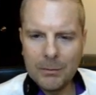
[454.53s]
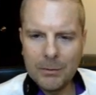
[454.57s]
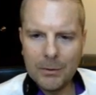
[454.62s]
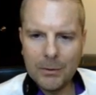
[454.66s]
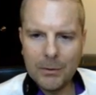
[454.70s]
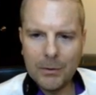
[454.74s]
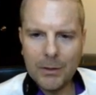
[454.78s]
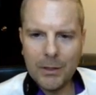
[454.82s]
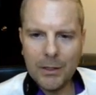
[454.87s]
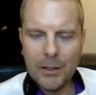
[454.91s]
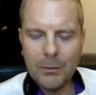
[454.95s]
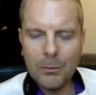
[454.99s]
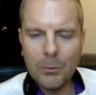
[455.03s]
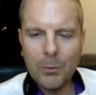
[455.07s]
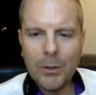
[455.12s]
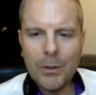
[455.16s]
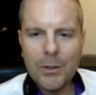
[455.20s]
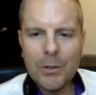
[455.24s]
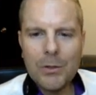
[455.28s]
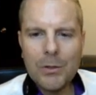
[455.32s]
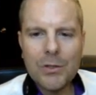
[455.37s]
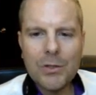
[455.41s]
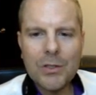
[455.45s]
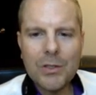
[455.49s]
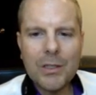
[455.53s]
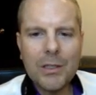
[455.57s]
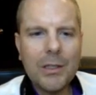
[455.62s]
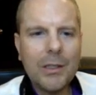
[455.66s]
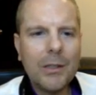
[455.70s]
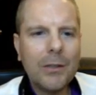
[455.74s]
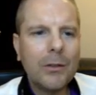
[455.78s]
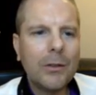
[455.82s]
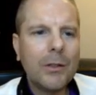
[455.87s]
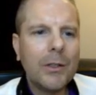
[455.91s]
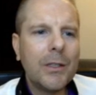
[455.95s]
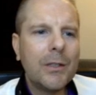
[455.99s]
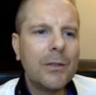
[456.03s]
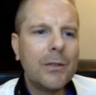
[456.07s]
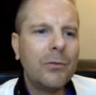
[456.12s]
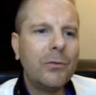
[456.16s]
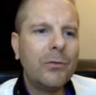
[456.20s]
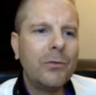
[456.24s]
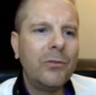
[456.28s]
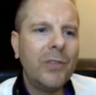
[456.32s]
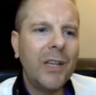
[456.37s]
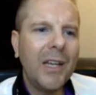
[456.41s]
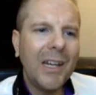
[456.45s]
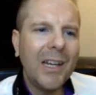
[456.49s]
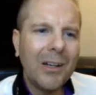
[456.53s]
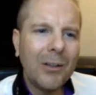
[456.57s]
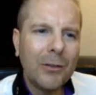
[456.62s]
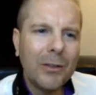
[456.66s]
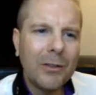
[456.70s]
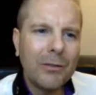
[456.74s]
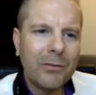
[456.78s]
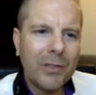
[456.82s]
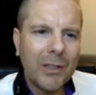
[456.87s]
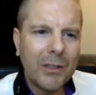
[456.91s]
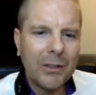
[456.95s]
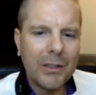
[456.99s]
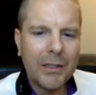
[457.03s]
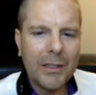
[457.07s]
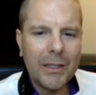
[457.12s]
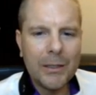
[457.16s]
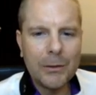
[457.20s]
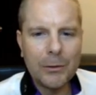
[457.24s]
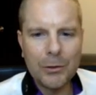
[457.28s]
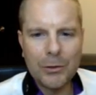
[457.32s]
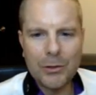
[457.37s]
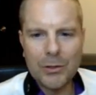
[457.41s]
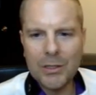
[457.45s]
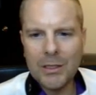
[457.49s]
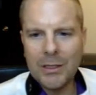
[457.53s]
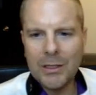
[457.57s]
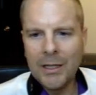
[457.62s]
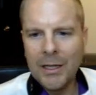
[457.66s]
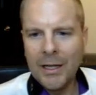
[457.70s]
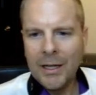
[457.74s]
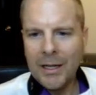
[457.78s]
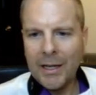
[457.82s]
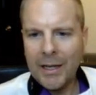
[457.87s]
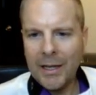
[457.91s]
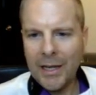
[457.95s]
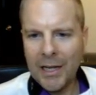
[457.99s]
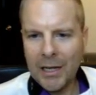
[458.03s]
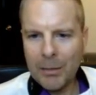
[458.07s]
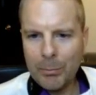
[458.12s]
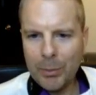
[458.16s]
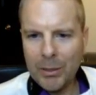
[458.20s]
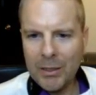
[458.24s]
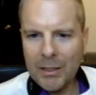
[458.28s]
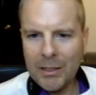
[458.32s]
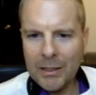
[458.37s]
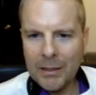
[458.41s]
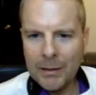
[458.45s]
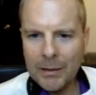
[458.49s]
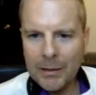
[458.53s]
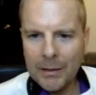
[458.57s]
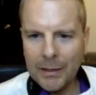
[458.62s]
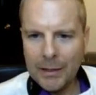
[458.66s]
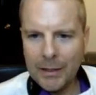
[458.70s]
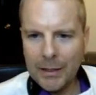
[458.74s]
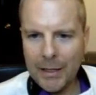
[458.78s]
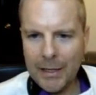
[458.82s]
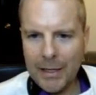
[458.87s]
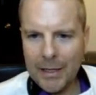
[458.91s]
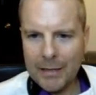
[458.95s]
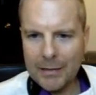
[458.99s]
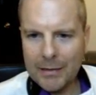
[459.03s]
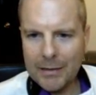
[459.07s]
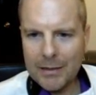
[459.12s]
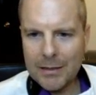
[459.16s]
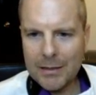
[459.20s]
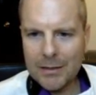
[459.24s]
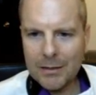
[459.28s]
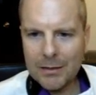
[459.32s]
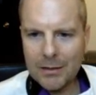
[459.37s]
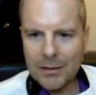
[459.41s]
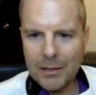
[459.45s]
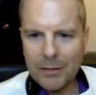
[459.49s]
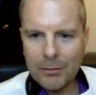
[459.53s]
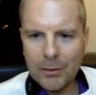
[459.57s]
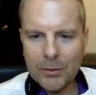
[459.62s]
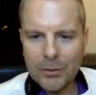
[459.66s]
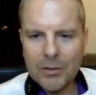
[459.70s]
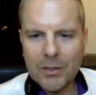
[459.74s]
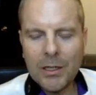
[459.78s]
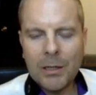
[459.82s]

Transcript: okay? What you see here is very, very interesting happening at this levels.